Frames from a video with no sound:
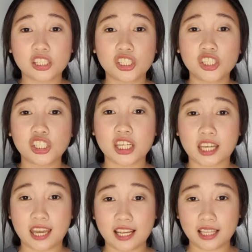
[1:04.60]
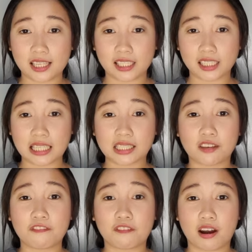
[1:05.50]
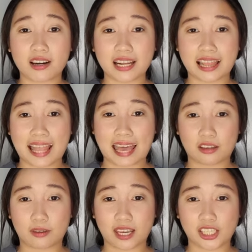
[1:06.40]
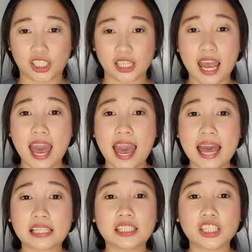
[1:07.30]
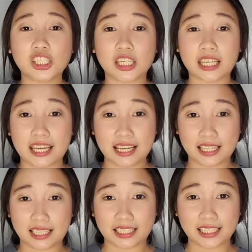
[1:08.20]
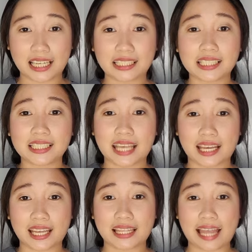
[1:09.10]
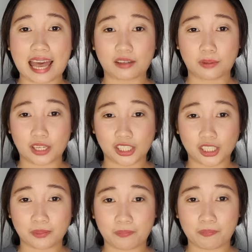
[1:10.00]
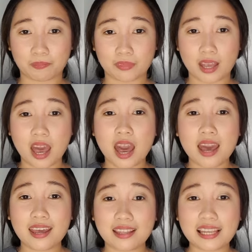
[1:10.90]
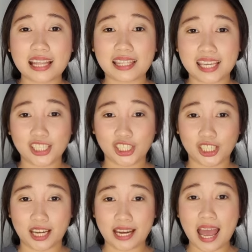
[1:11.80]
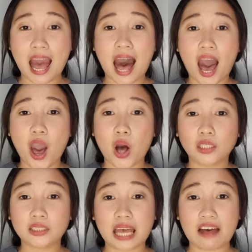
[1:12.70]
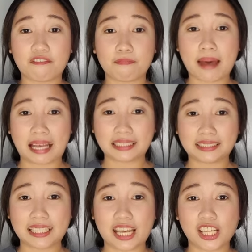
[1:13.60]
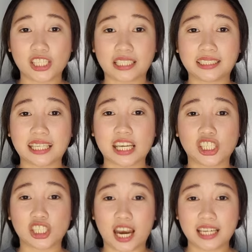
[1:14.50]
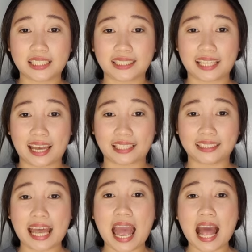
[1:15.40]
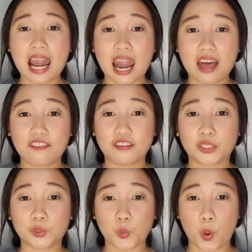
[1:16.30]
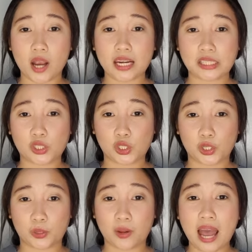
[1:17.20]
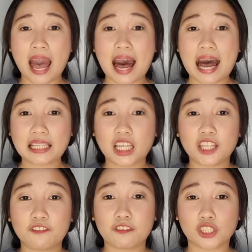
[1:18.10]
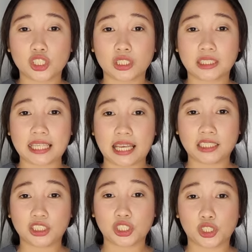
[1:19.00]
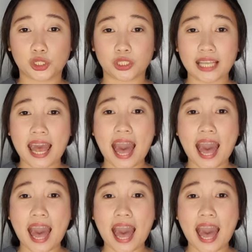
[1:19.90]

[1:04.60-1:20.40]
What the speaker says: teaching English as a foreign language, and teaching English as a second language. In addition, I also have passed the HSK Chinese test levels 1 and 2 at Confucius Institute,